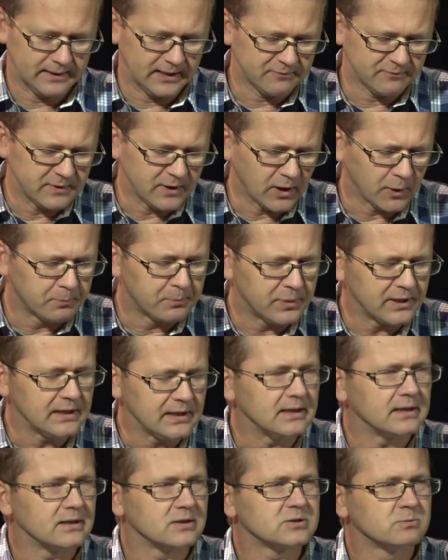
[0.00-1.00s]
gave me a
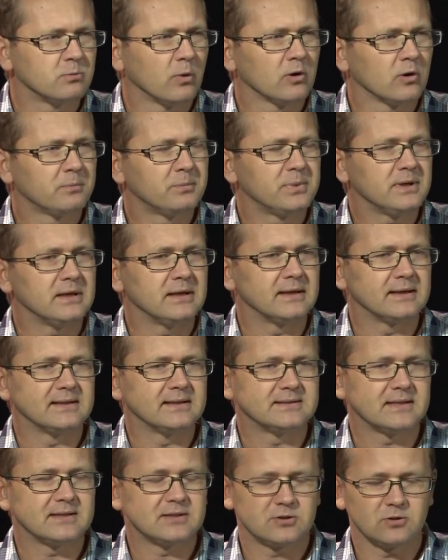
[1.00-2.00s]
pea, a small pea, and
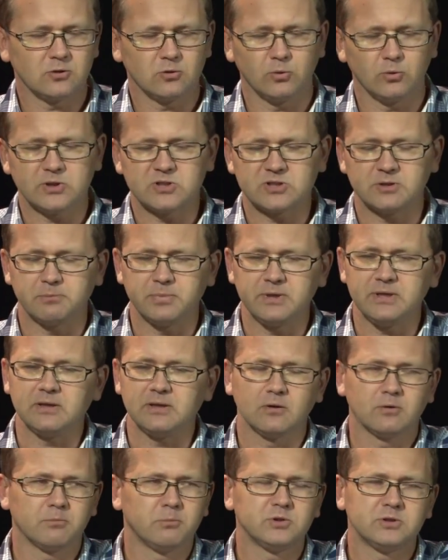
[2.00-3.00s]
he said, so "Watch the
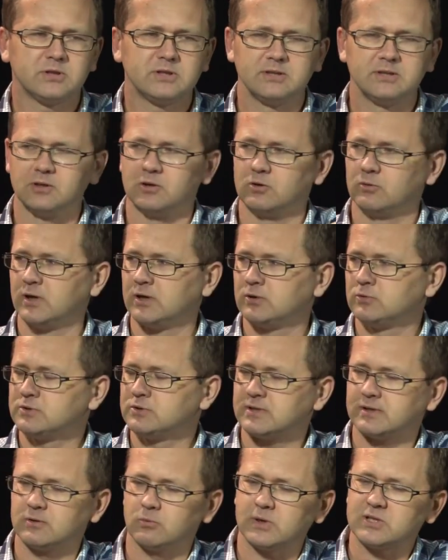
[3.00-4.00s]
pea, put it to the
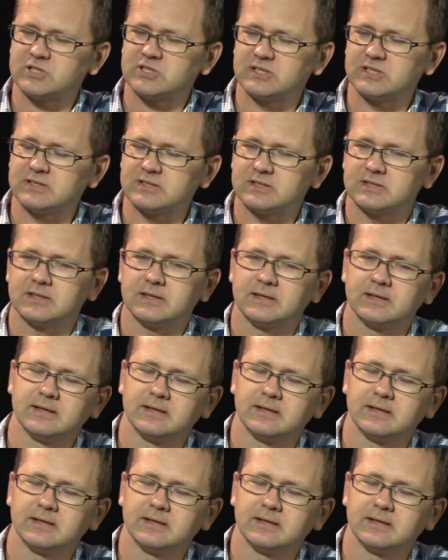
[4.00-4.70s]
ground and watch it."